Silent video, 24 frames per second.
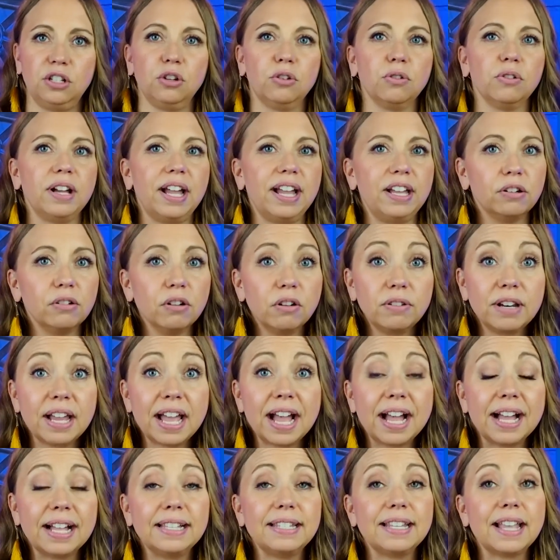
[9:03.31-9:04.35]
create your own
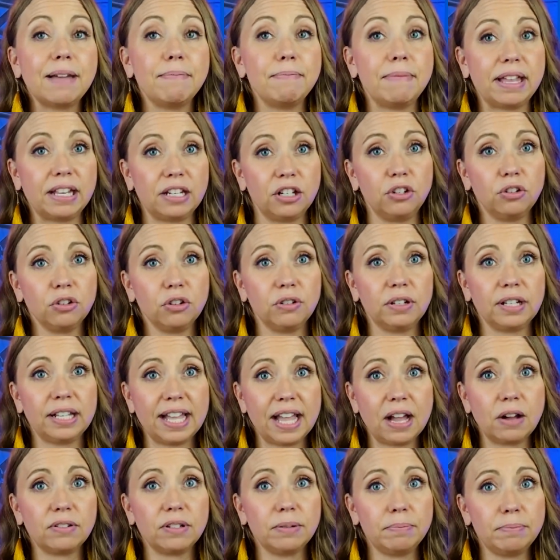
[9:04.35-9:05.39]
ads and manage your own
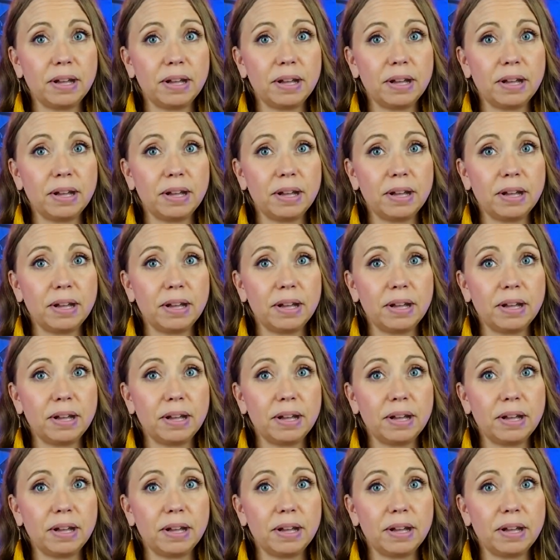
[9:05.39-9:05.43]
account and